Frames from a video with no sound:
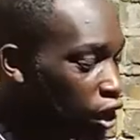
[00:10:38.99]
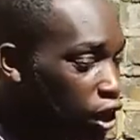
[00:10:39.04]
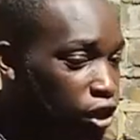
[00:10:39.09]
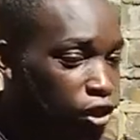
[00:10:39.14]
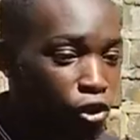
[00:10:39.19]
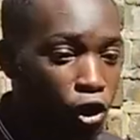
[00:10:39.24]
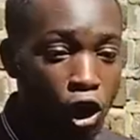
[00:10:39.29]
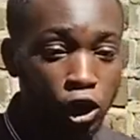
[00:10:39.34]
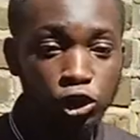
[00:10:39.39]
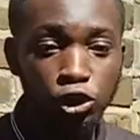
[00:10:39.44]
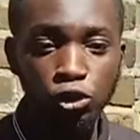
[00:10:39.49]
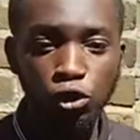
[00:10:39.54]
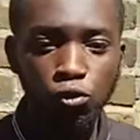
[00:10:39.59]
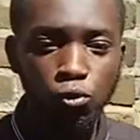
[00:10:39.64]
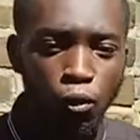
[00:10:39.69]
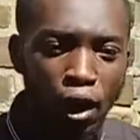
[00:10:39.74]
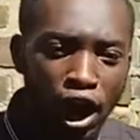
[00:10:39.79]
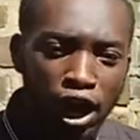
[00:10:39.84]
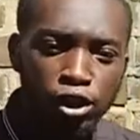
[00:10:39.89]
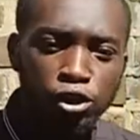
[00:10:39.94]
You ask
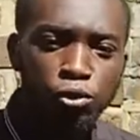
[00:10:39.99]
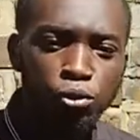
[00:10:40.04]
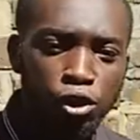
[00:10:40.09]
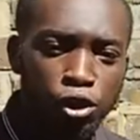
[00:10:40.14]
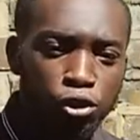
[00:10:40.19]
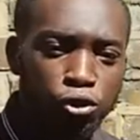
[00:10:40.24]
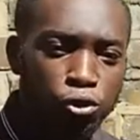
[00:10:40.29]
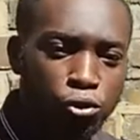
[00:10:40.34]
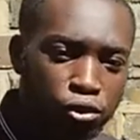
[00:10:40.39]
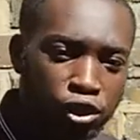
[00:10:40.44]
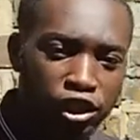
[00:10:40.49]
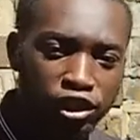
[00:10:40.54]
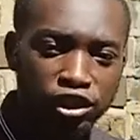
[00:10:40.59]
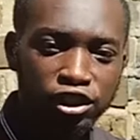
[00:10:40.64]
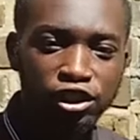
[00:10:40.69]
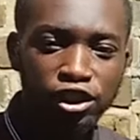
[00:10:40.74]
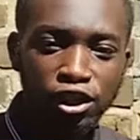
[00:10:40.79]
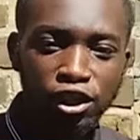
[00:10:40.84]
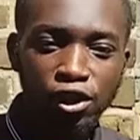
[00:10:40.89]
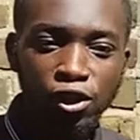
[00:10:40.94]
yourself, why do you want to do
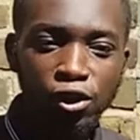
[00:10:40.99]
this?